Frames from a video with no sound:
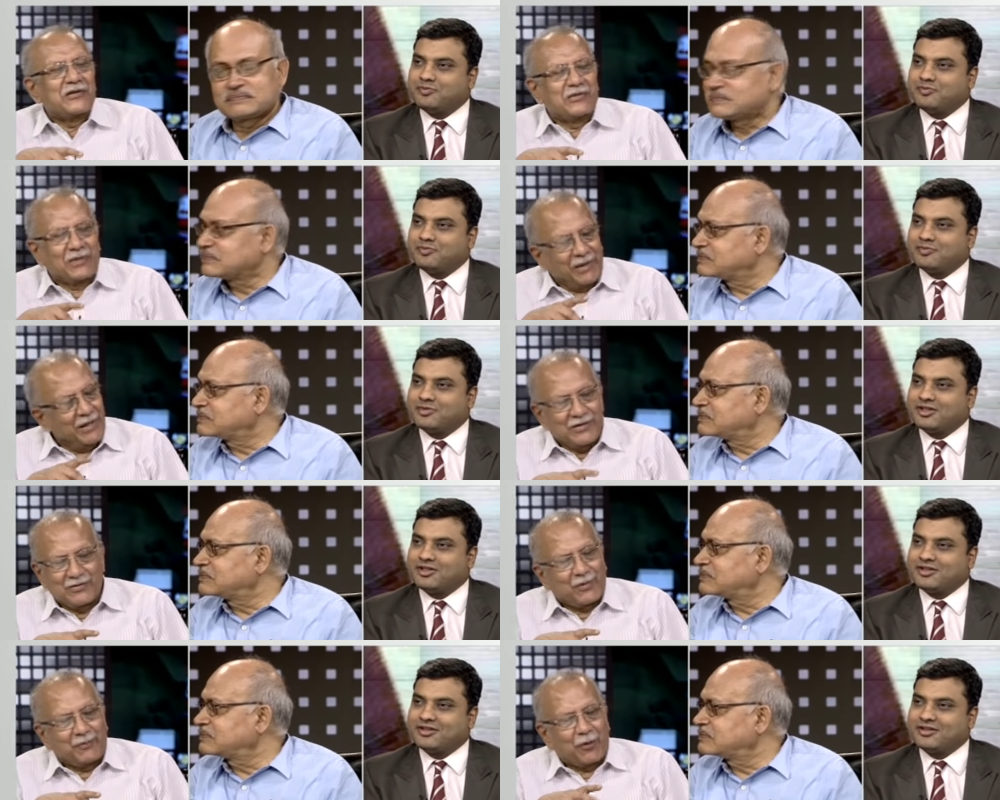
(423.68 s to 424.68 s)
Speaker 1: is, uh,
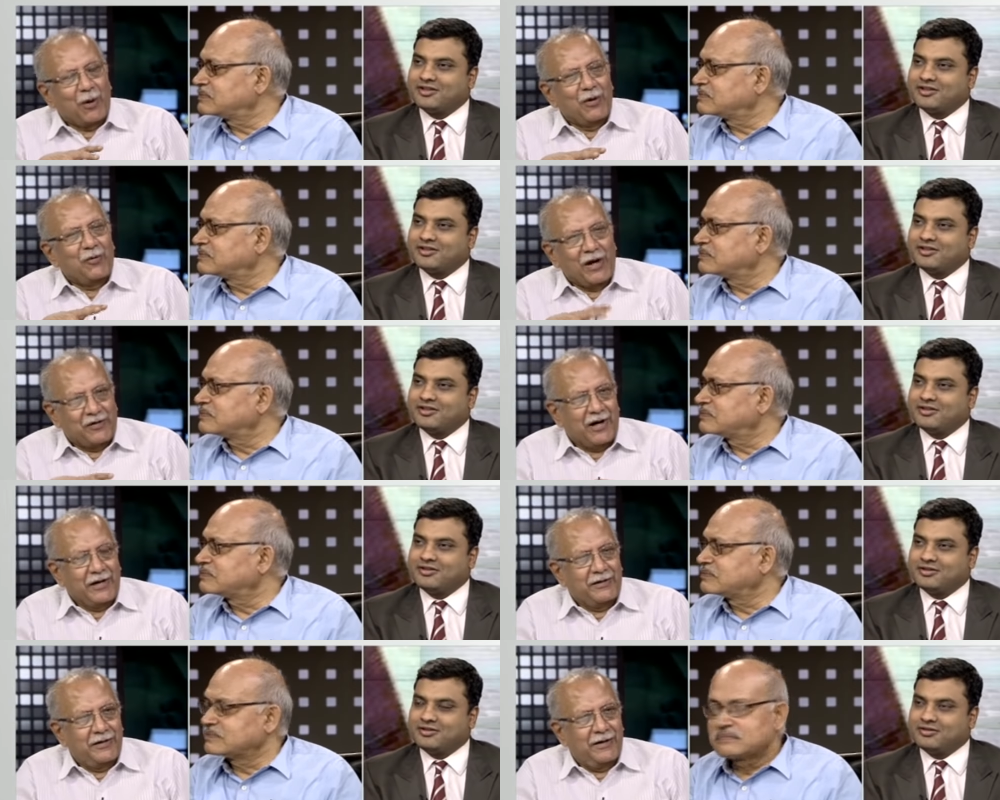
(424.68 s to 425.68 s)
he's probably quite
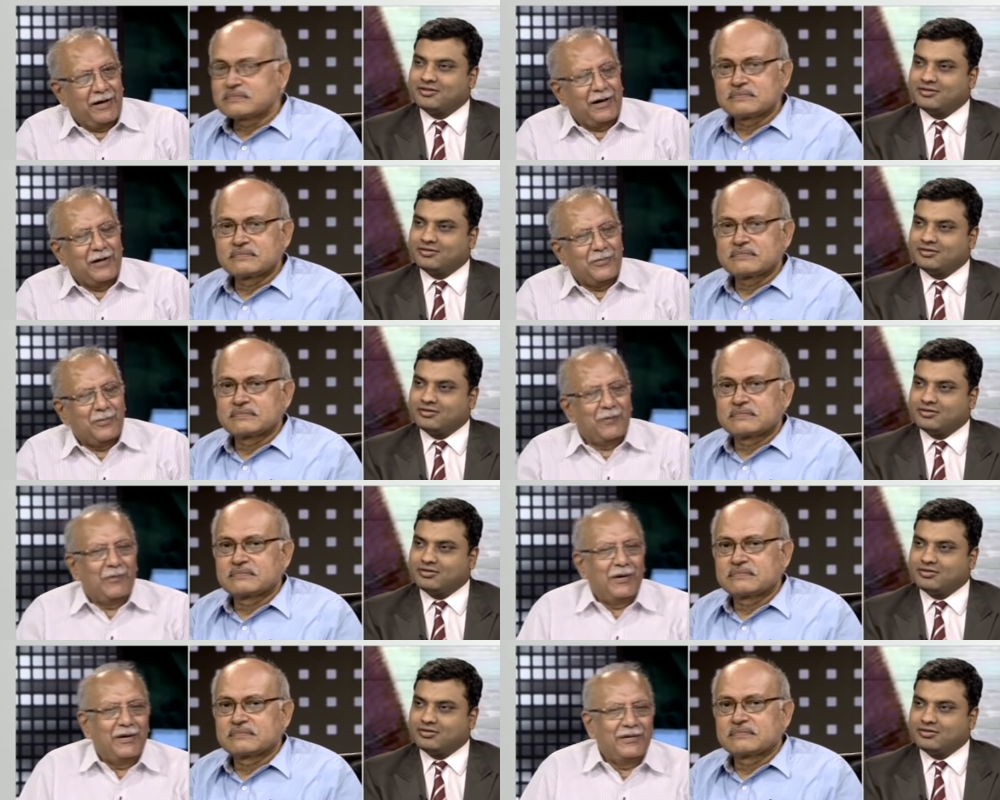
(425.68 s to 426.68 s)
right. And I,
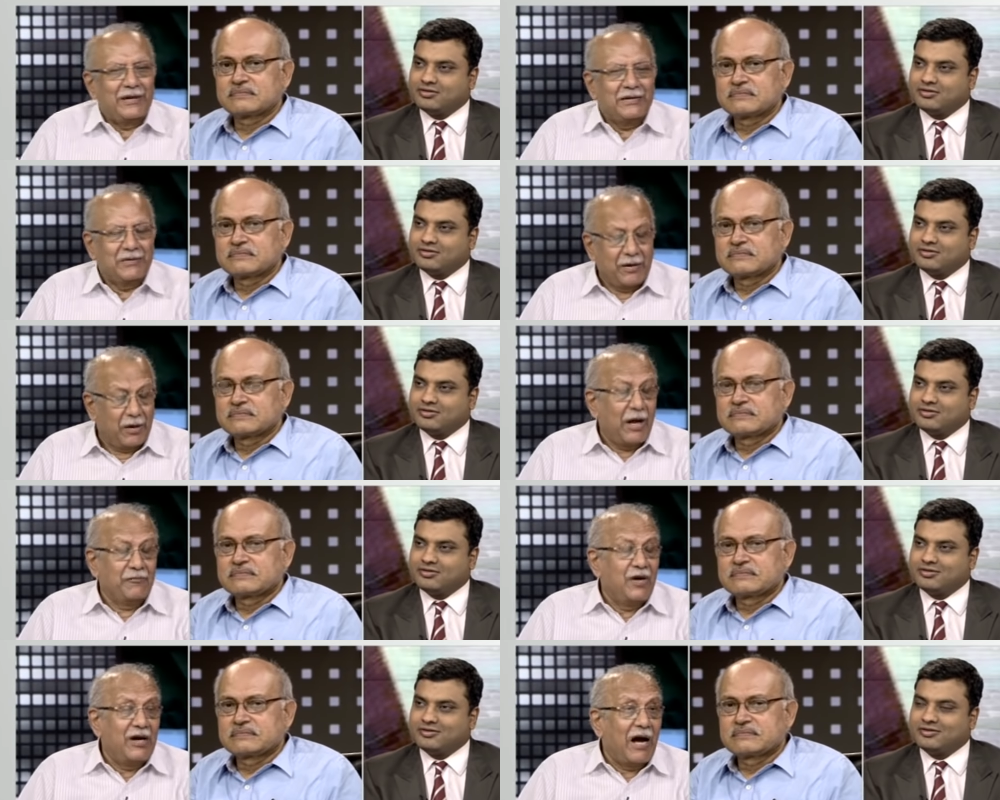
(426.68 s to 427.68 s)
uh, that
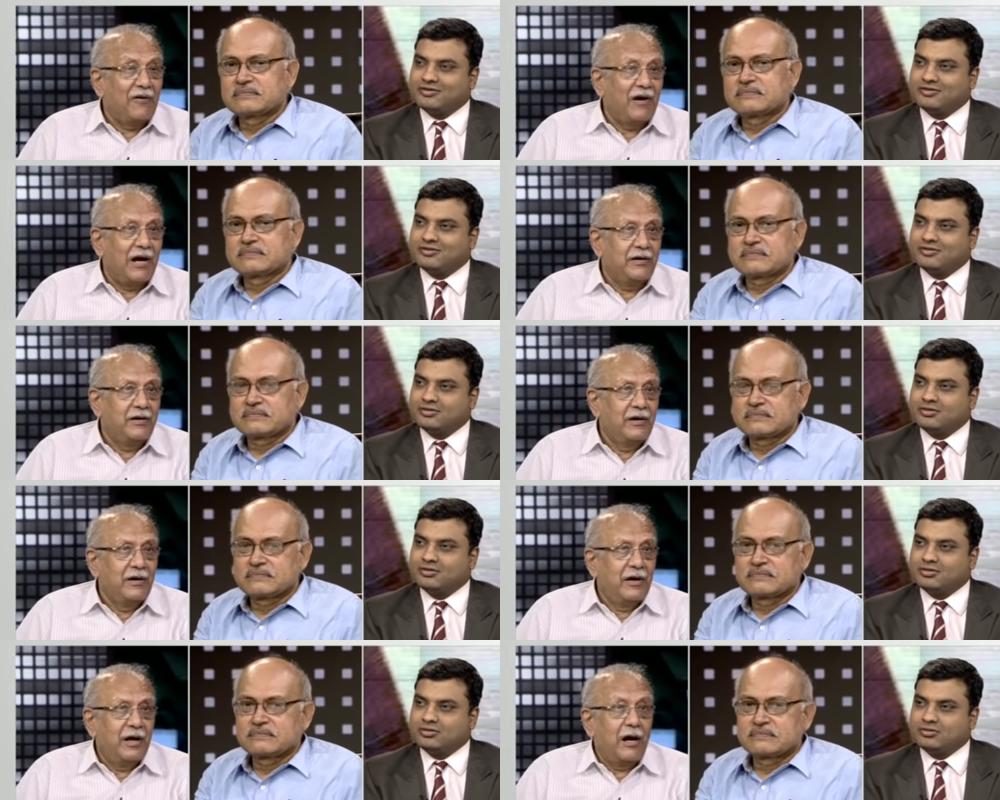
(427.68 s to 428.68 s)
uh, we have had
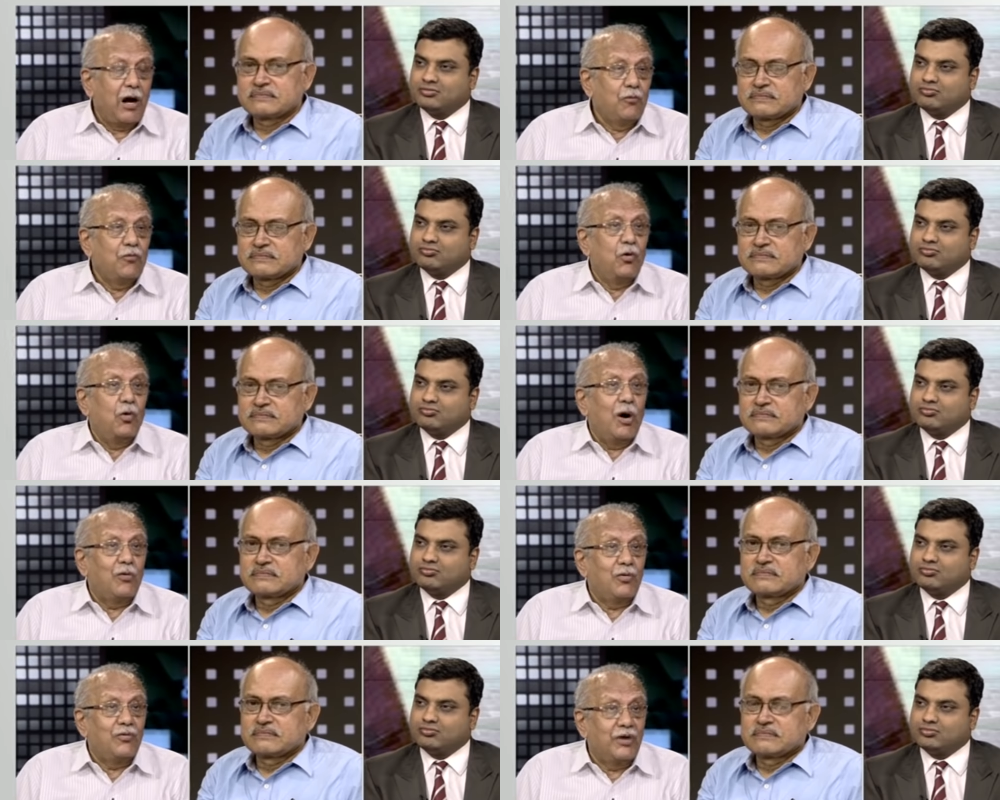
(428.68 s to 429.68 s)
an outflow
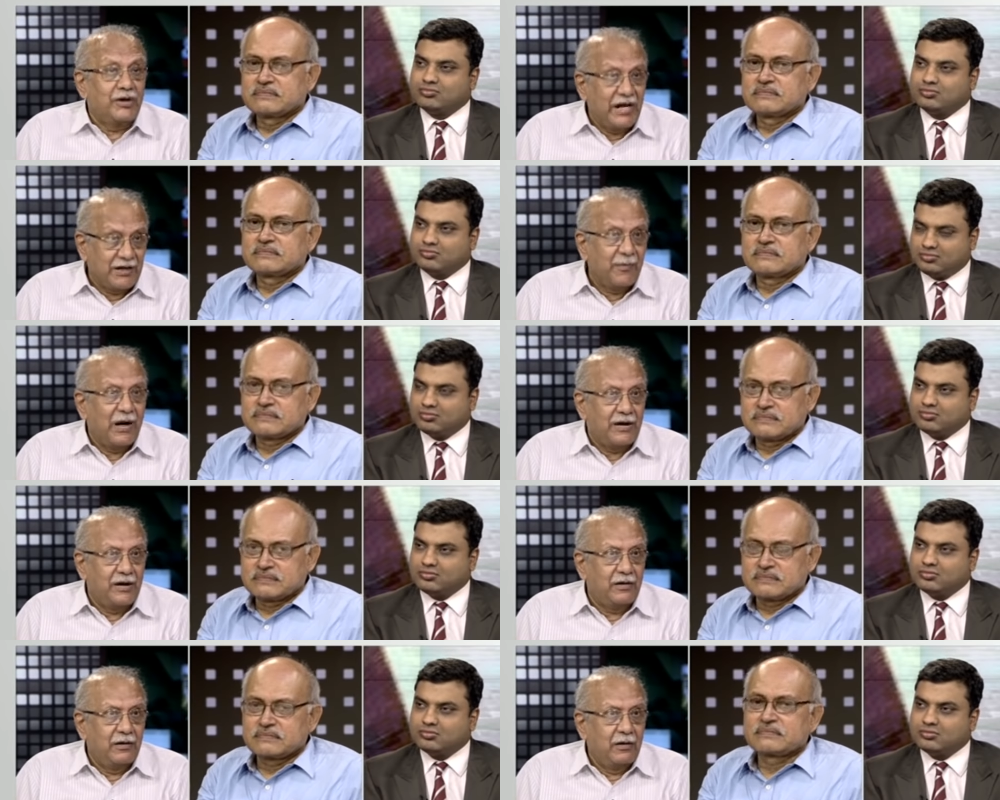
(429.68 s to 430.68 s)
out of the debt
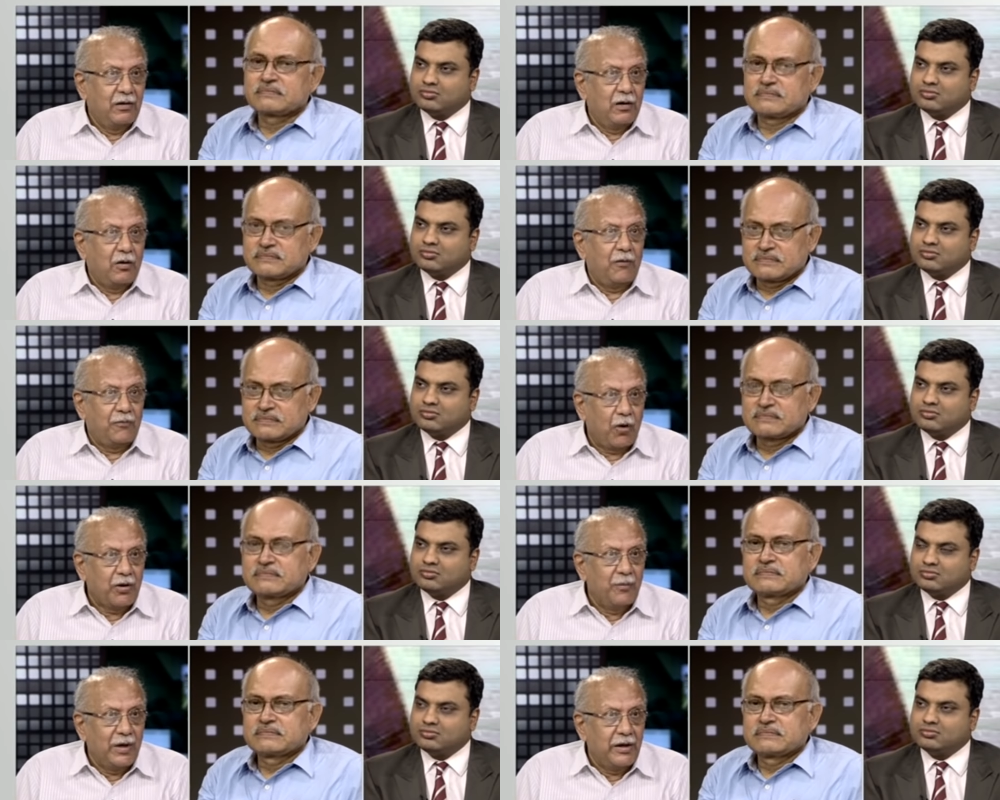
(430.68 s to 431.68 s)
market of
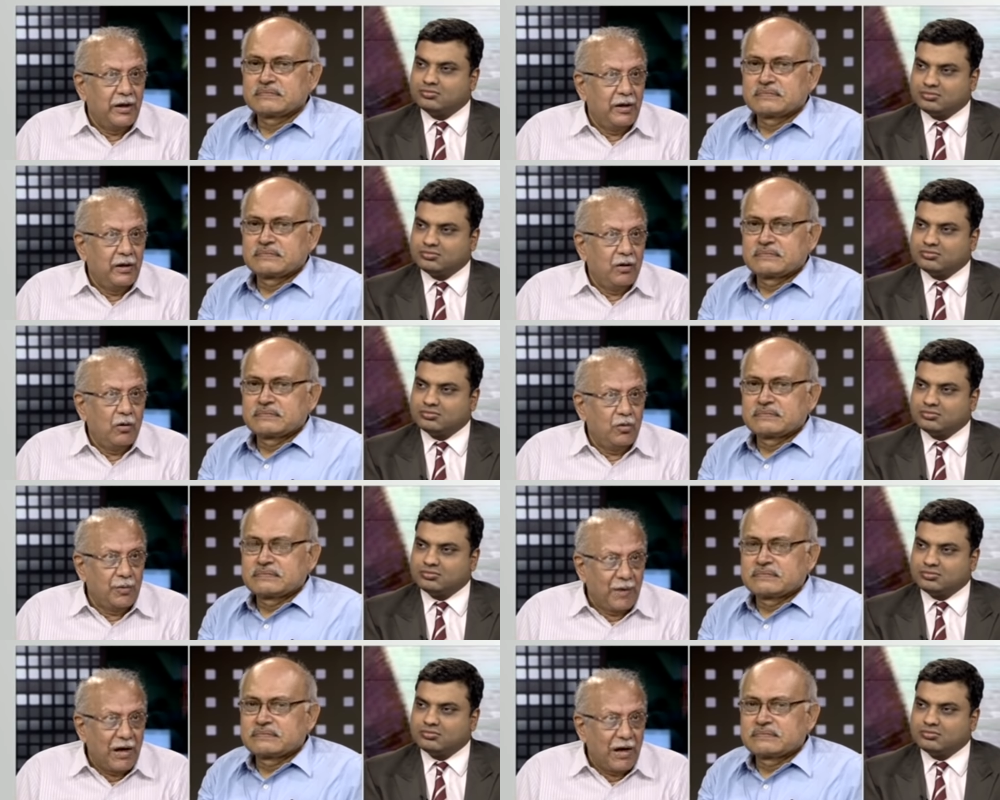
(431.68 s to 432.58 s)
foreign money over the